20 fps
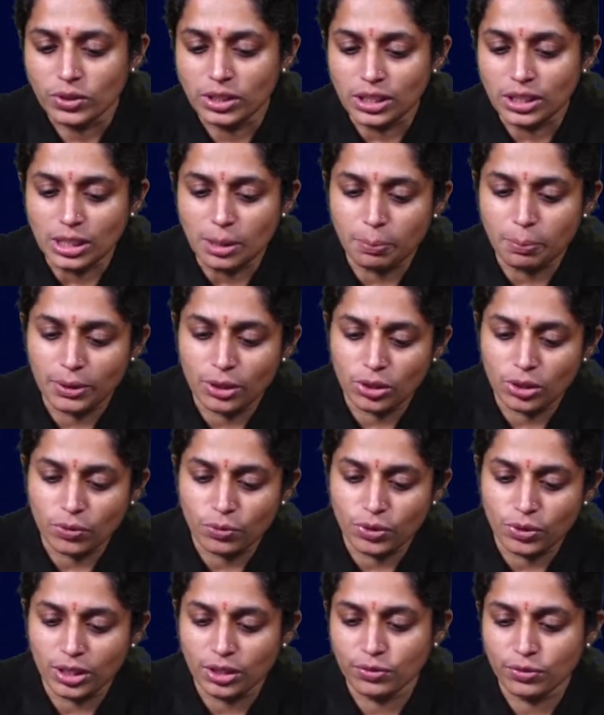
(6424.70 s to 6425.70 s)
within a period
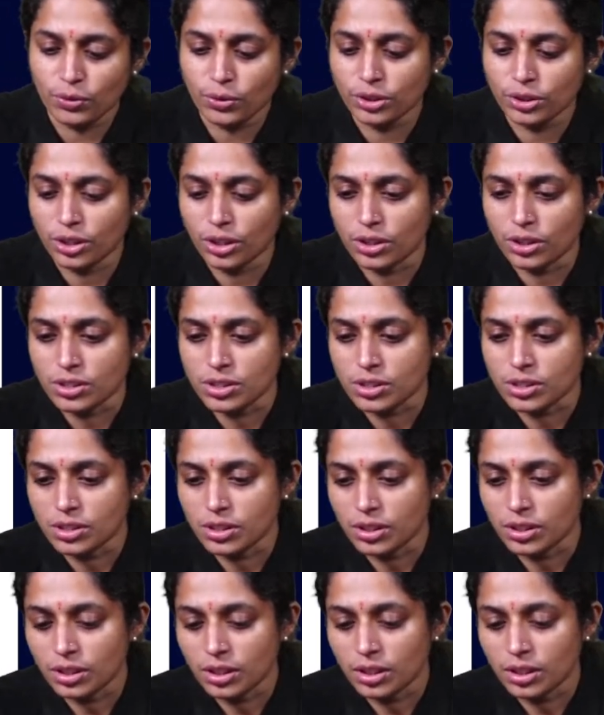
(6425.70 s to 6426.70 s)
of 24
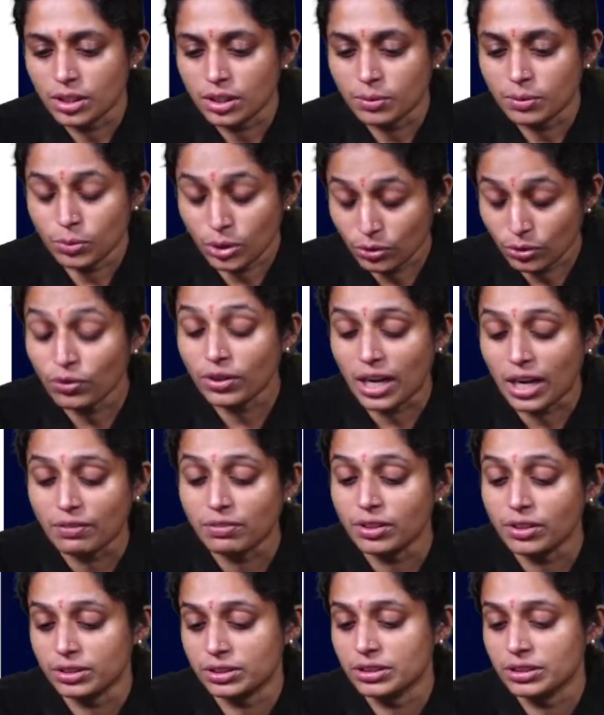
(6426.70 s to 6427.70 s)

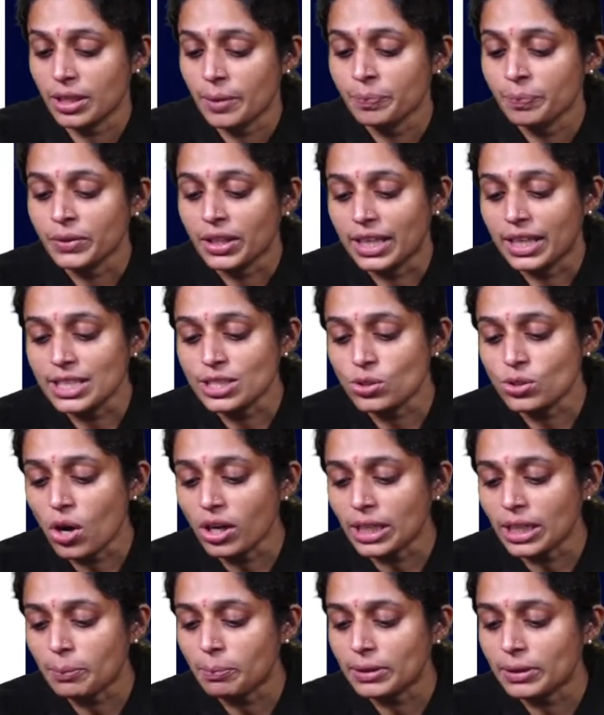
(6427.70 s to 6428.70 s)
hours is
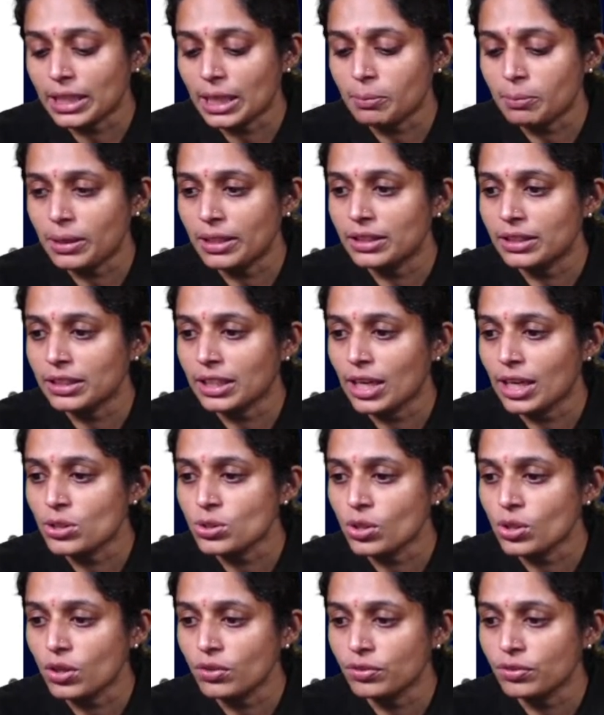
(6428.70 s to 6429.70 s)
not applicable in the
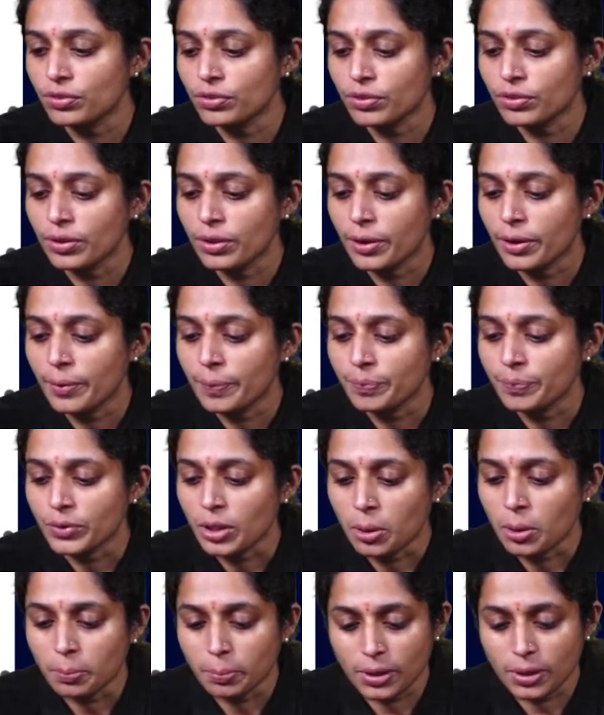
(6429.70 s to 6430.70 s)
case of
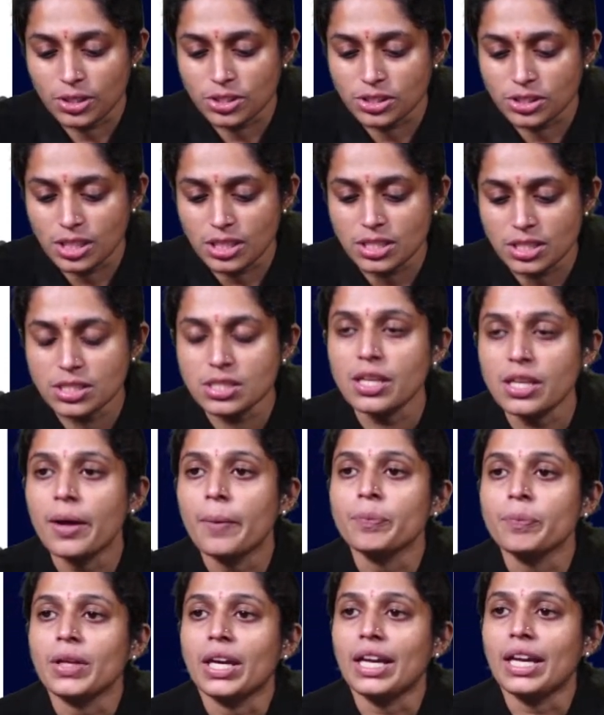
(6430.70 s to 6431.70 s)
persons
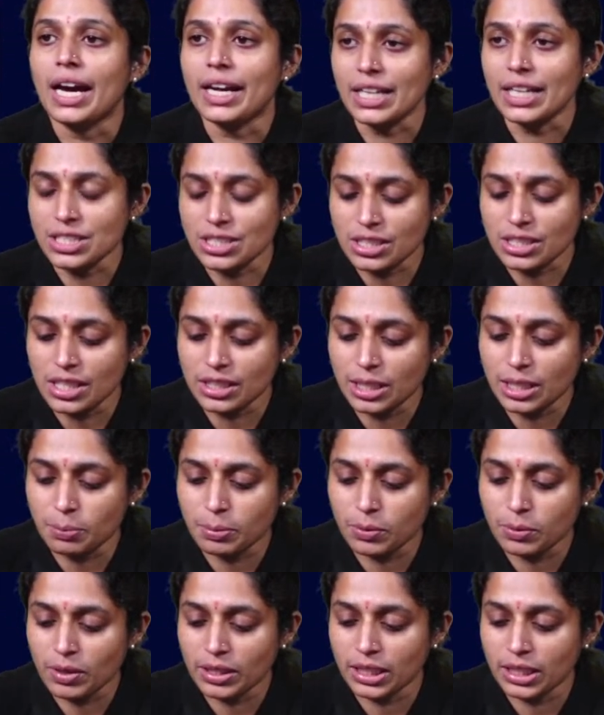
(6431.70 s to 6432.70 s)
A. arrested under
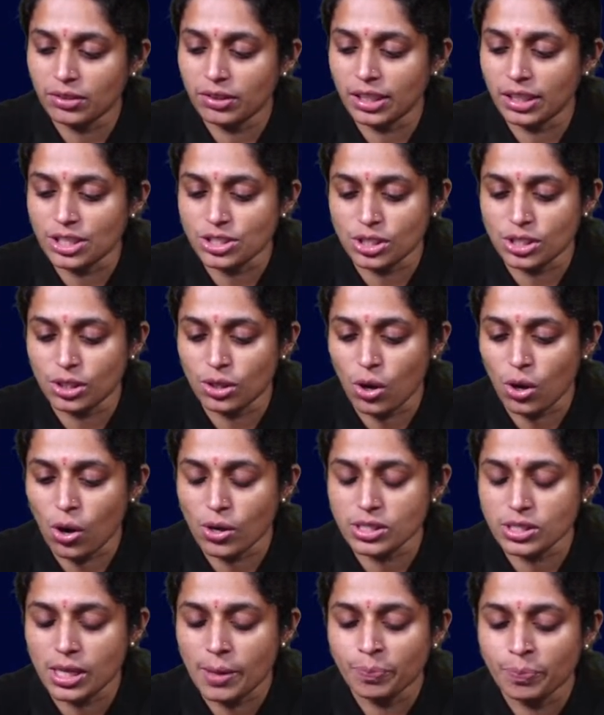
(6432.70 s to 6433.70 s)
preventive detention
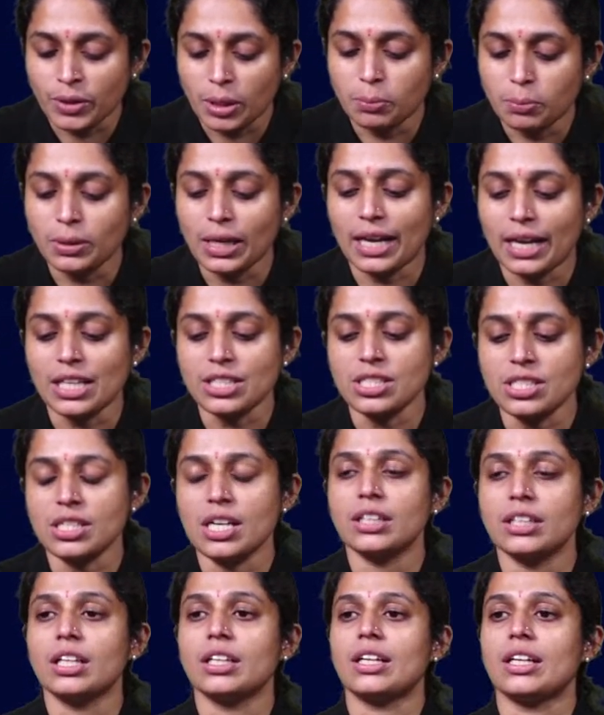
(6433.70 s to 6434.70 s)
laws, B.
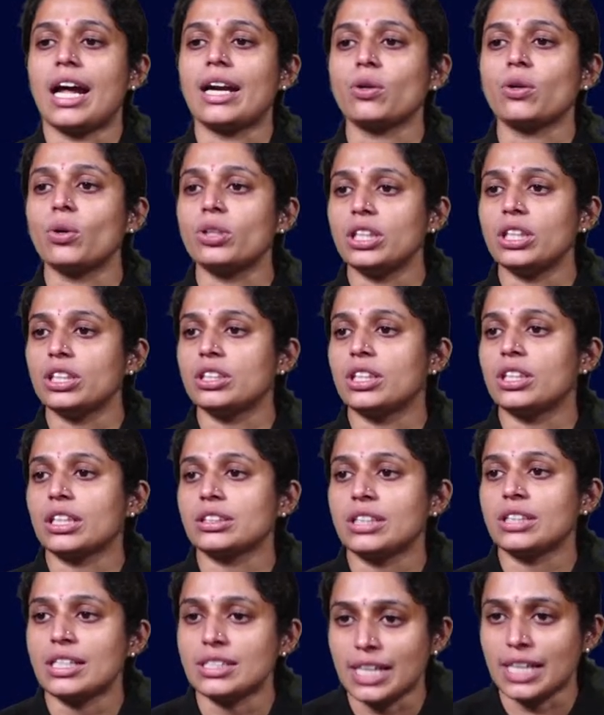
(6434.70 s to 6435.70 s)
arrested under Narcotic
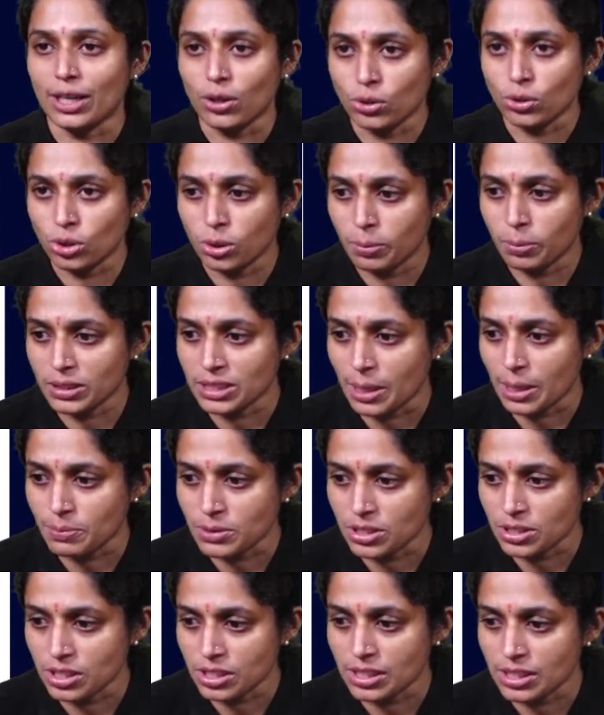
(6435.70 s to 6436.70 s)
Drugs and Psychotropic
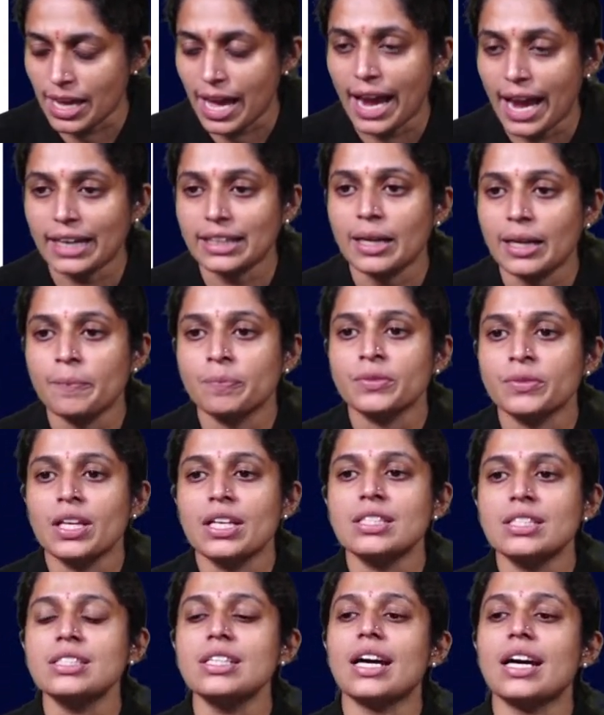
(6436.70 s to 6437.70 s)
Substances Act,
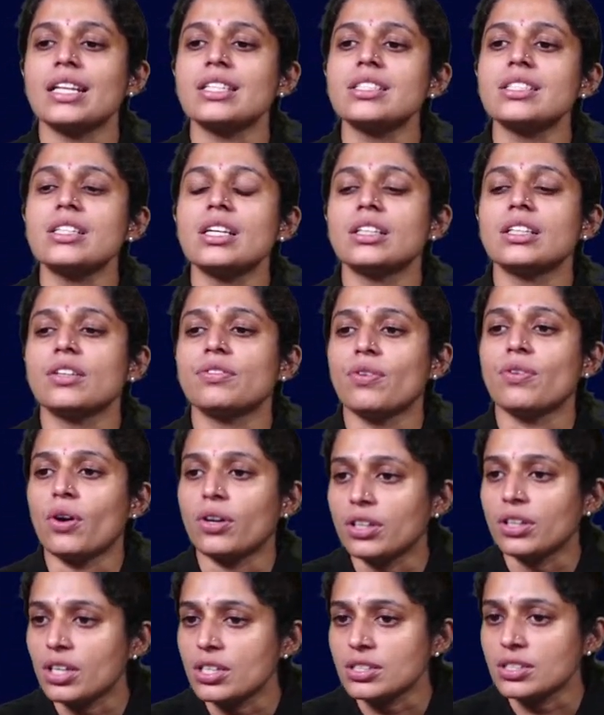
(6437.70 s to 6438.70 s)
C. arrested under
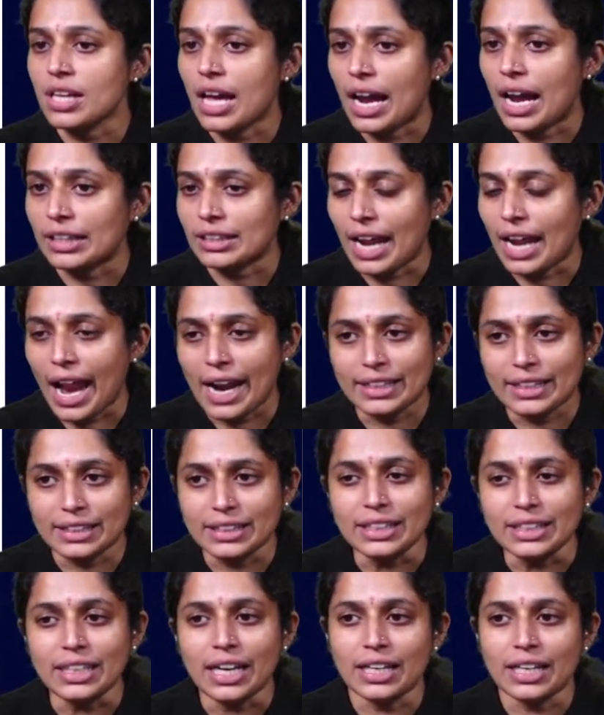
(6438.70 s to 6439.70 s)
Foreigners Act,
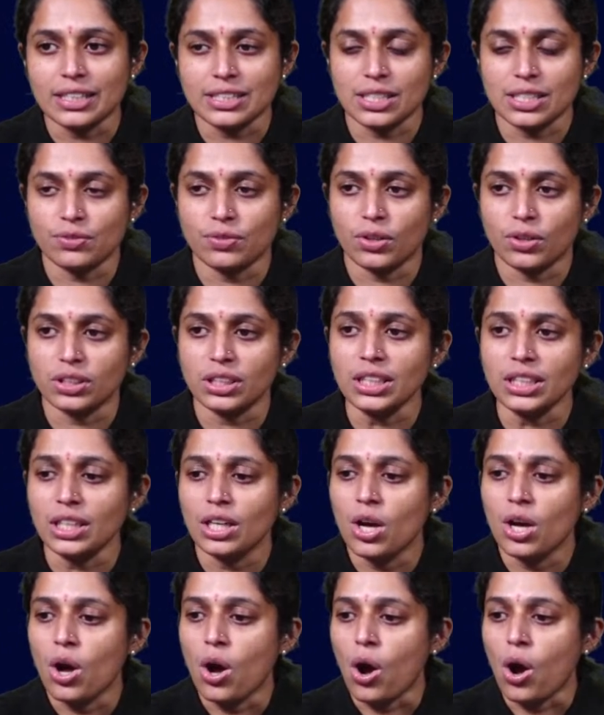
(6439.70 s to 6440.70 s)
and D. arrested for the
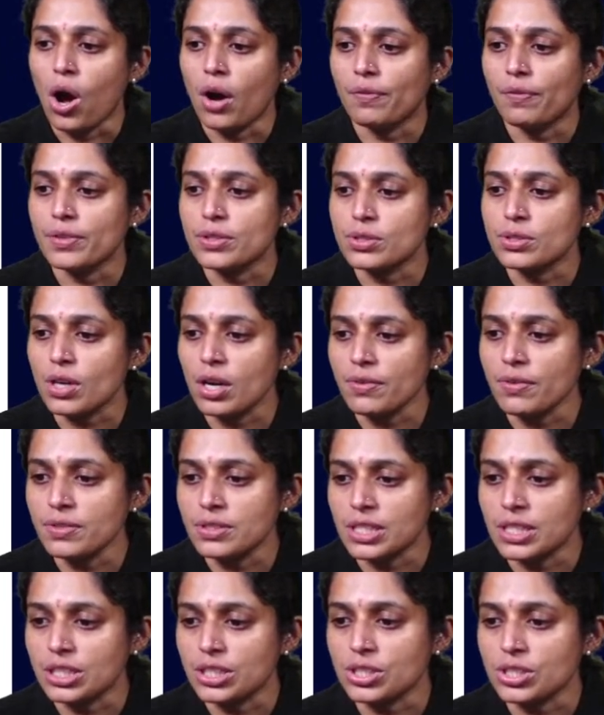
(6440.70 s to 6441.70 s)
office of
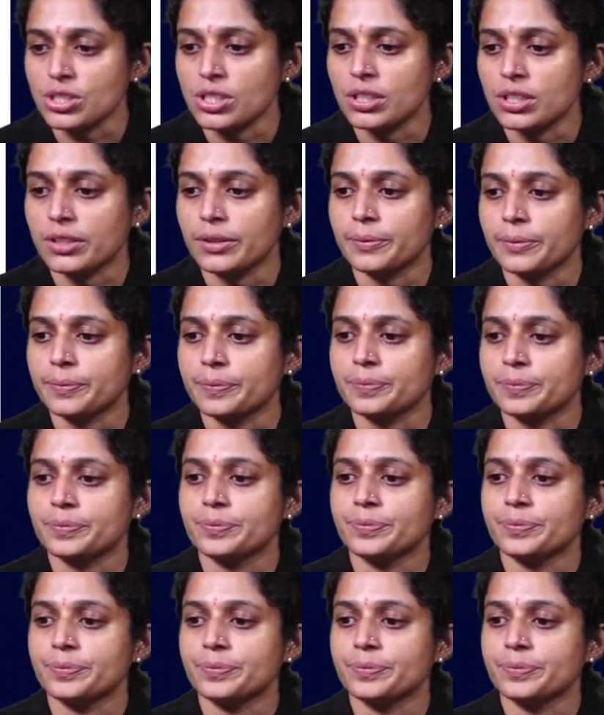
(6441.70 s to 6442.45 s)
sedition.